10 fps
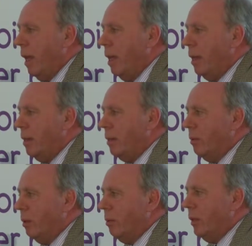And
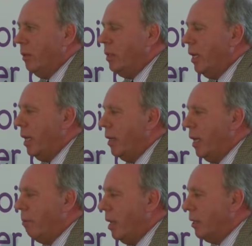when we look at
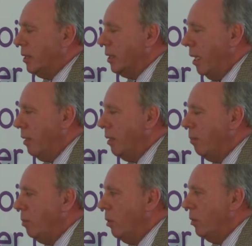that person-centred
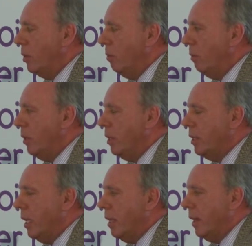approach, we've got to
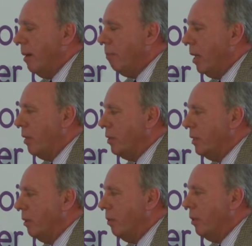take that
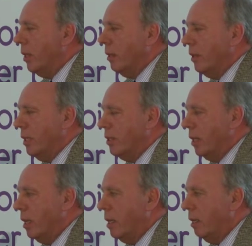person, what their needs
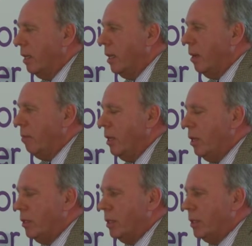are, but
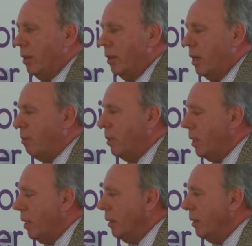not just their
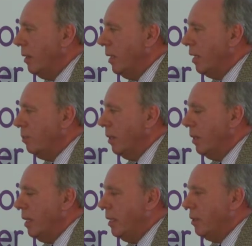particular needs, but the
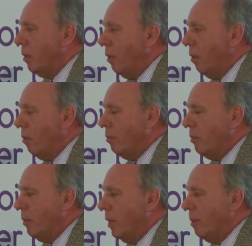needs of
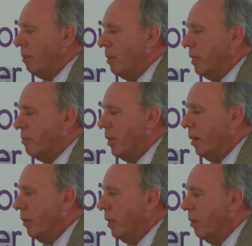maybe their
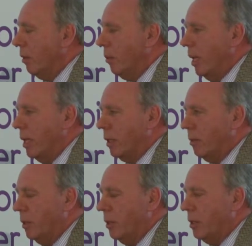family or the wider
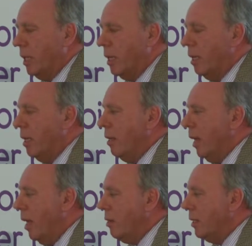community, the
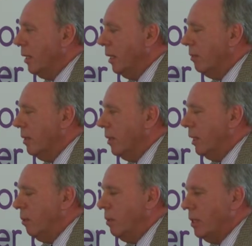house they live in, the
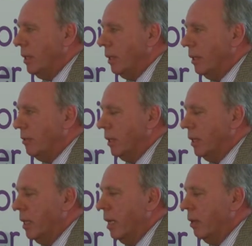community they live in,
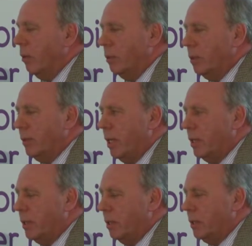and all those
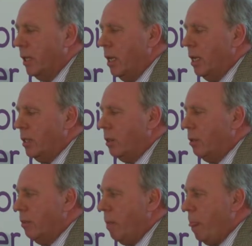factors.
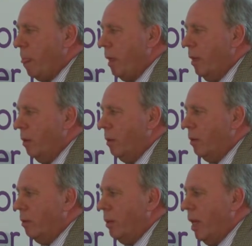So, you know,
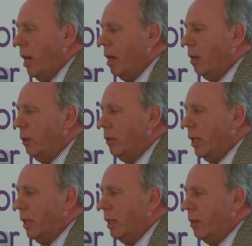we are
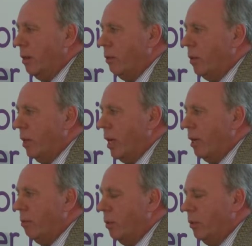looking, and Rhoda and I
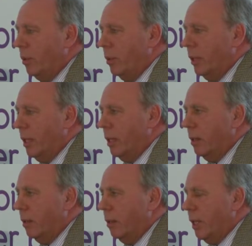are both on the
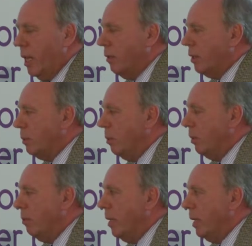Health and Sport
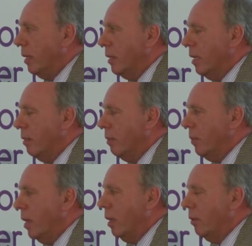Committee, and
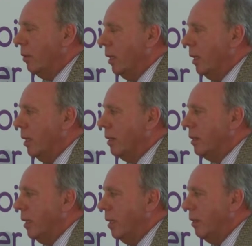we are looking at
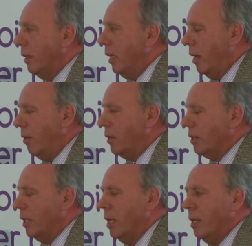the
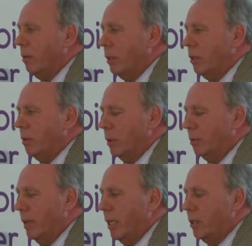carers, which
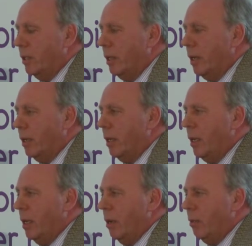was mentioned there.
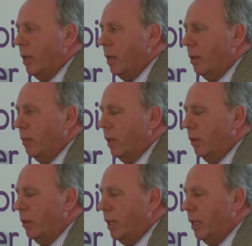We're
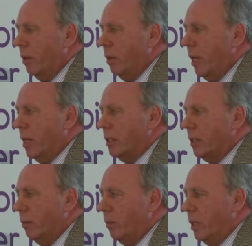looking at ways
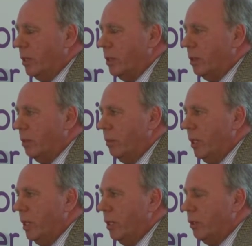in which
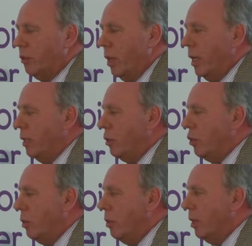we try and
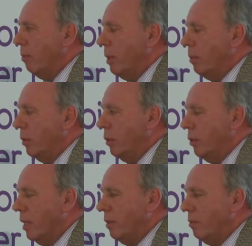ensure that people do
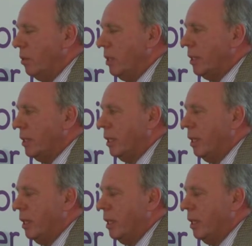have a voice.